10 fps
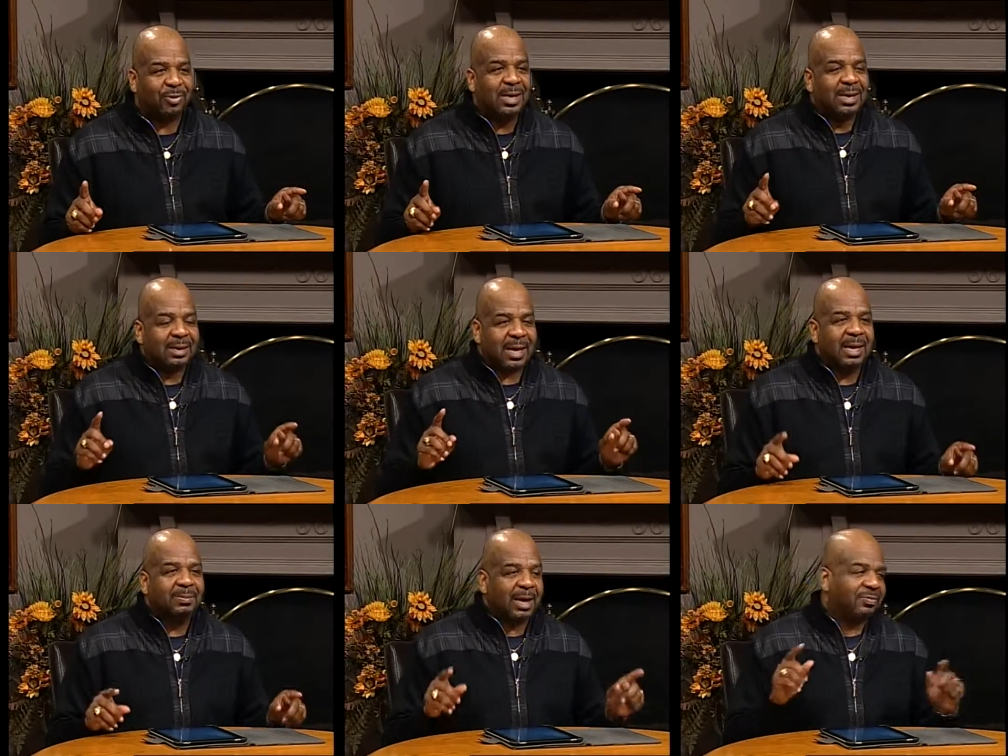mm -hmm. okay?
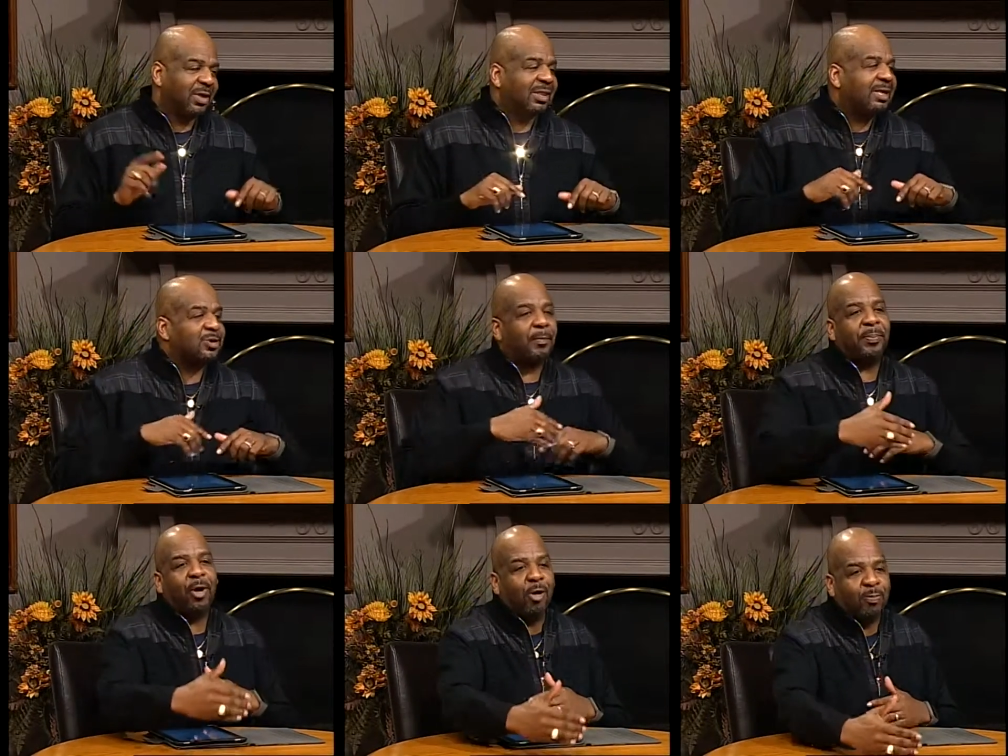But I think there's a
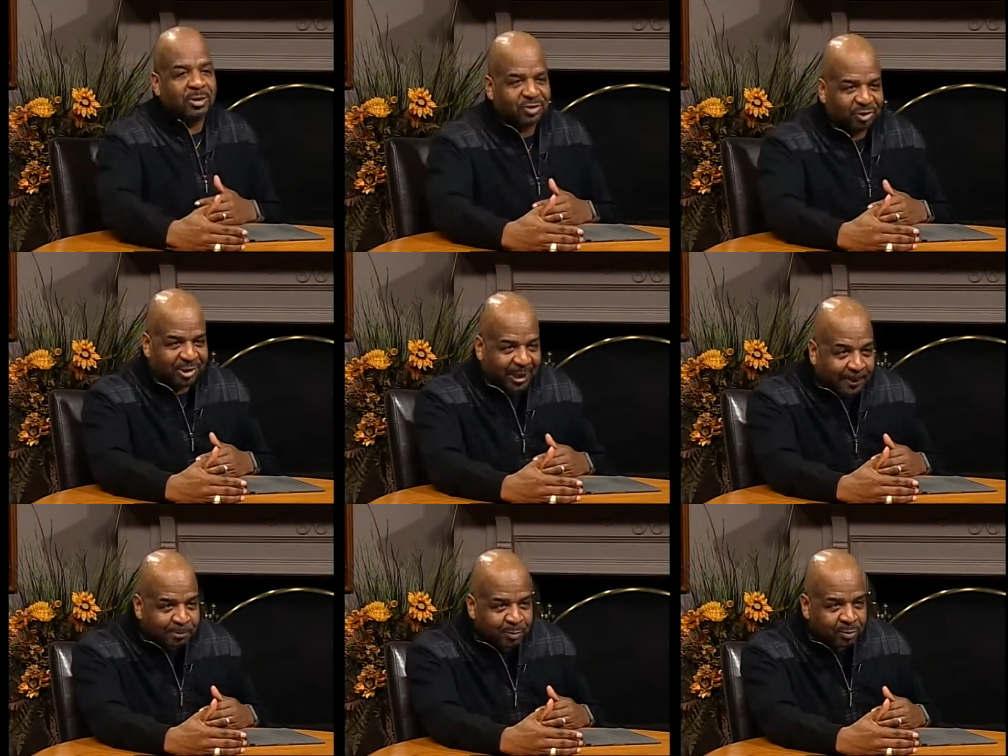purpose for
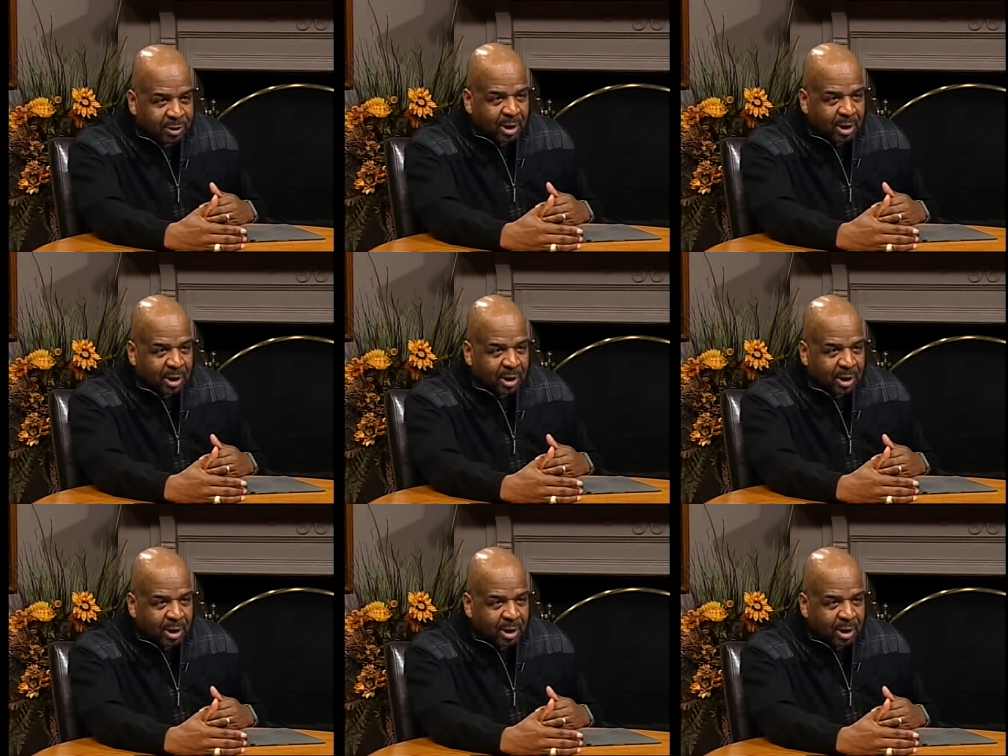them. Yes.